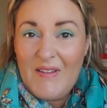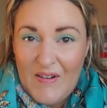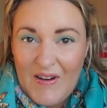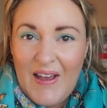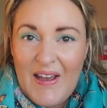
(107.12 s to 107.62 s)

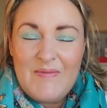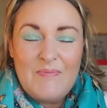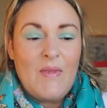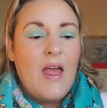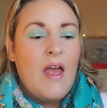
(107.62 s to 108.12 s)
Okay.
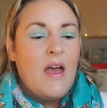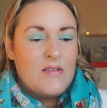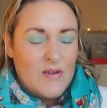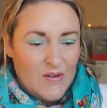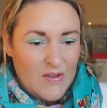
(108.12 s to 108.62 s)

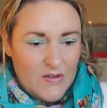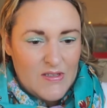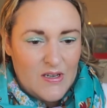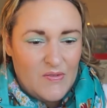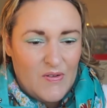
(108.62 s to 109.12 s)
So I
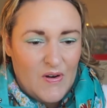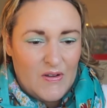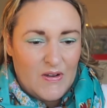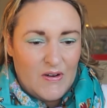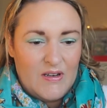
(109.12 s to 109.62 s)
used it a
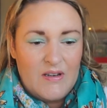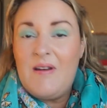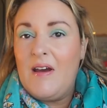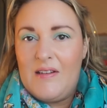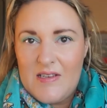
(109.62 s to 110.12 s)
further
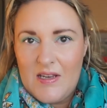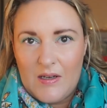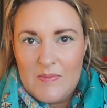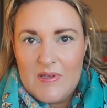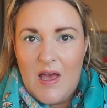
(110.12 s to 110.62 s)
9
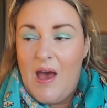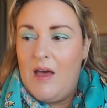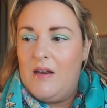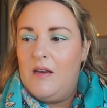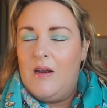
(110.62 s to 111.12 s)
times.
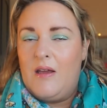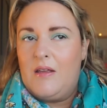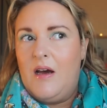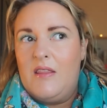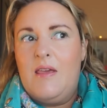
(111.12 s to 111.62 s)
And
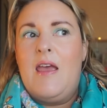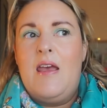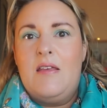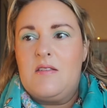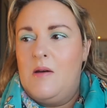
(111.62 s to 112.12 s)
like on the
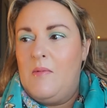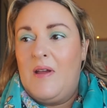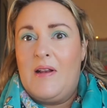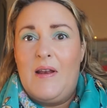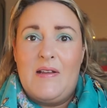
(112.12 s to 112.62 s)
8th time, I'm
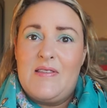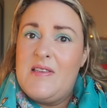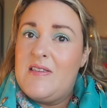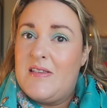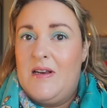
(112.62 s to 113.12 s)
like, lads,
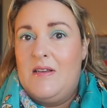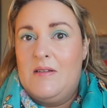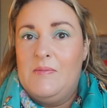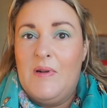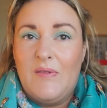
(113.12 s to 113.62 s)
this still
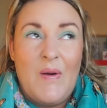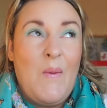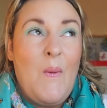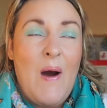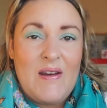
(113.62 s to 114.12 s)
isn't moving.
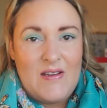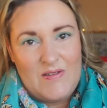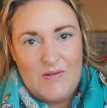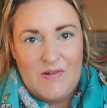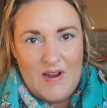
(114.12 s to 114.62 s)
What is
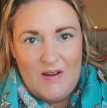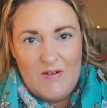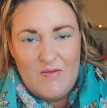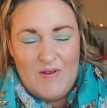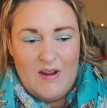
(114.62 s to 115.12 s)
going on
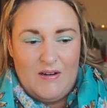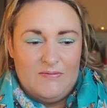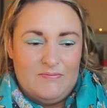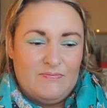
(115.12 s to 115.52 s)
over here?